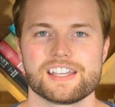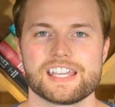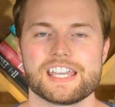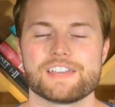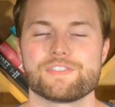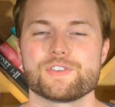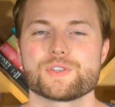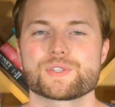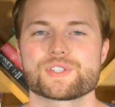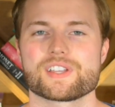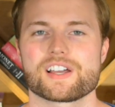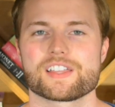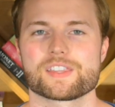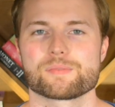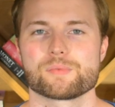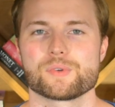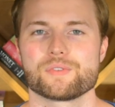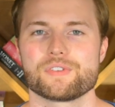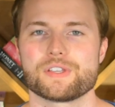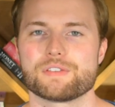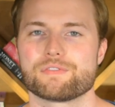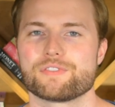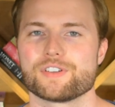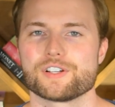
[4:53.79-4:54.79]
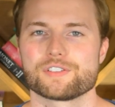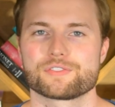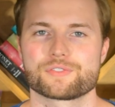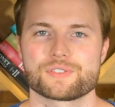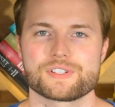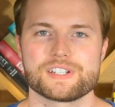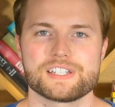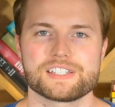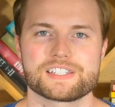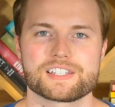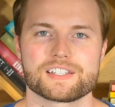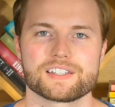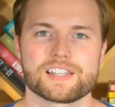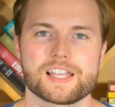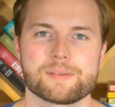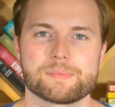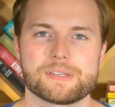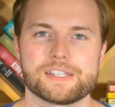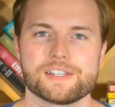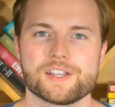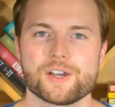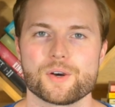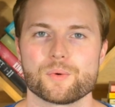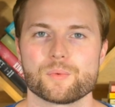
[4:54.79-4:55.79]
If you saw the movie, feel free to let
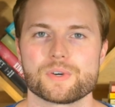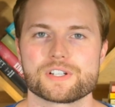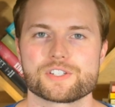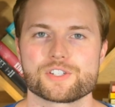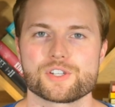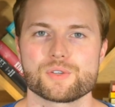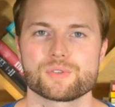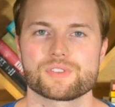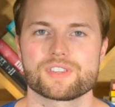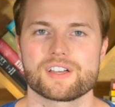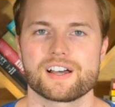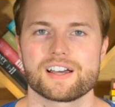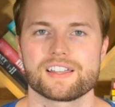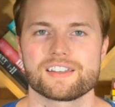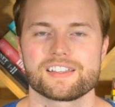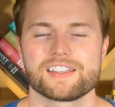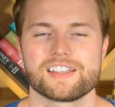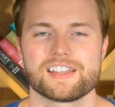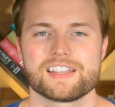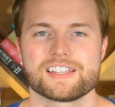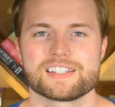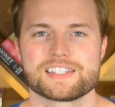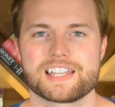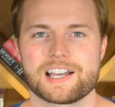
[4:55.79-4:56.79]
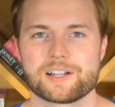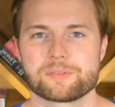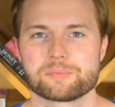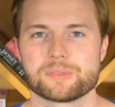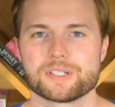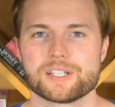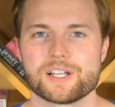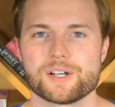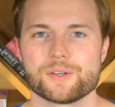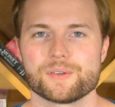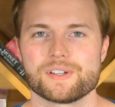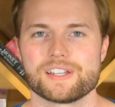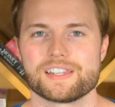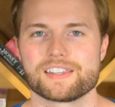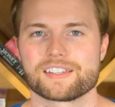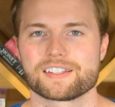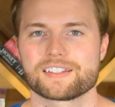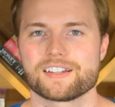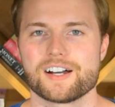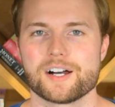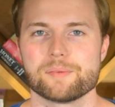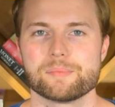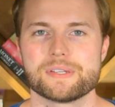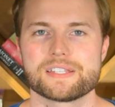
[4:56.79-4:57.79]
me know what you thought down below in the
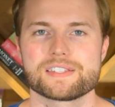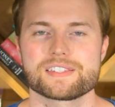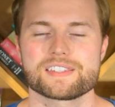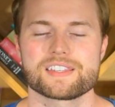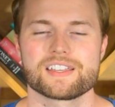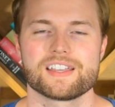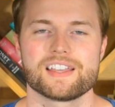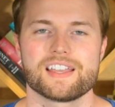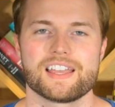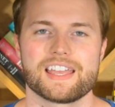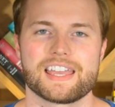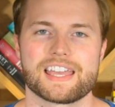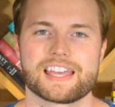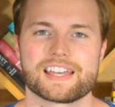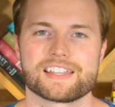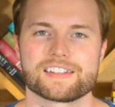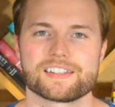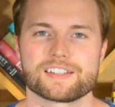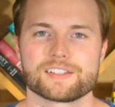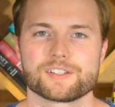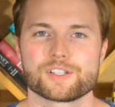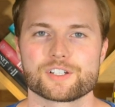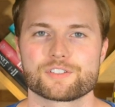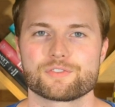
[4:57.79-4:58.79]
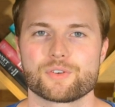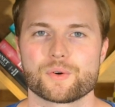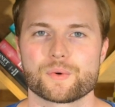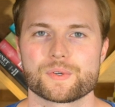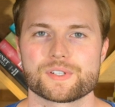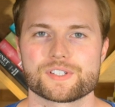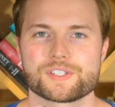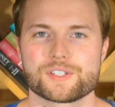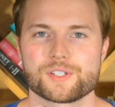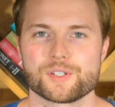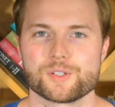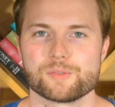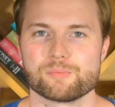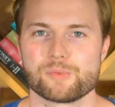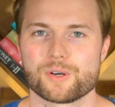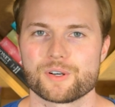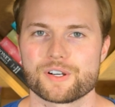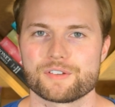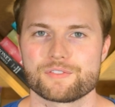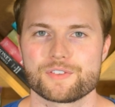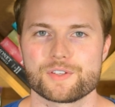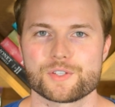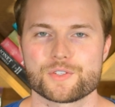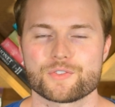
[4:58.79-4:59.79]
comments, and look forward to
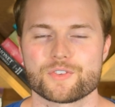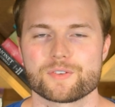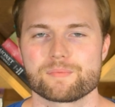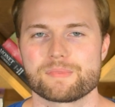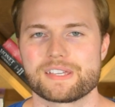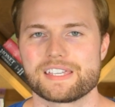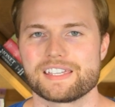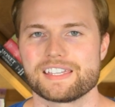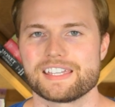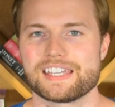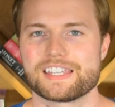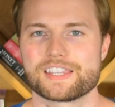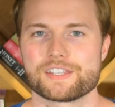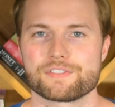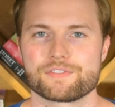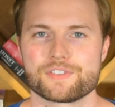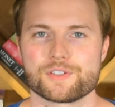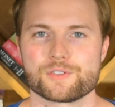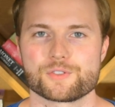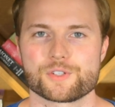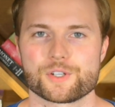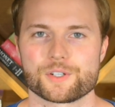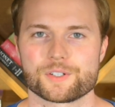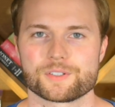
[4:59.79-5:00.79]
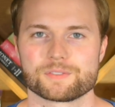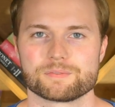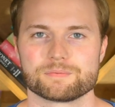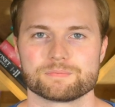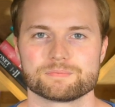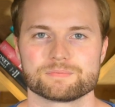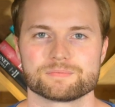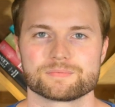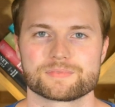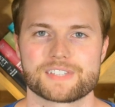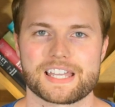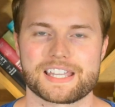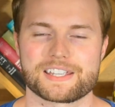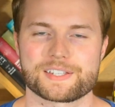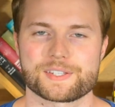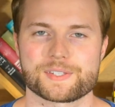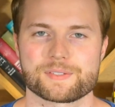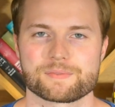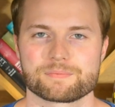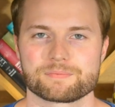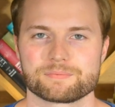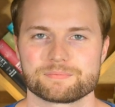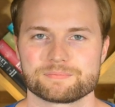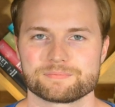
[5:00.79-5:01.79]
more reviews from me in the future.
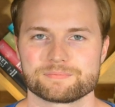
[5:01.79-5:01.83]
Thanks.